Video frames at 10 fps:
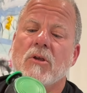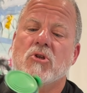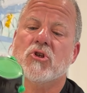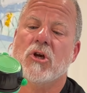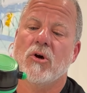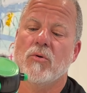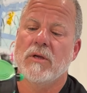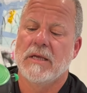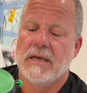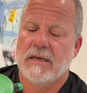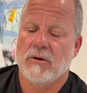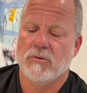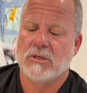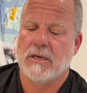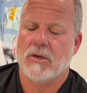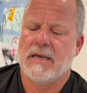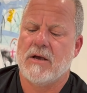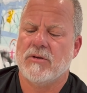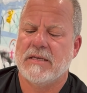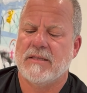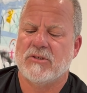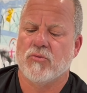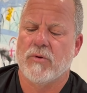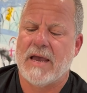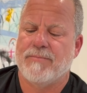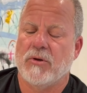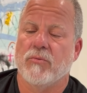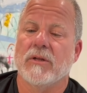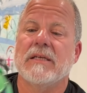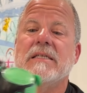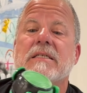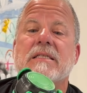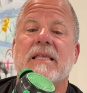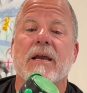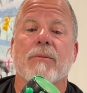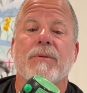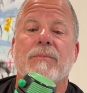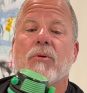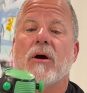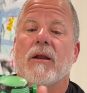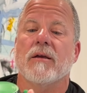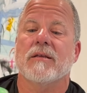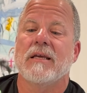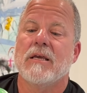So I was like, I'll get this rapid release therapy product.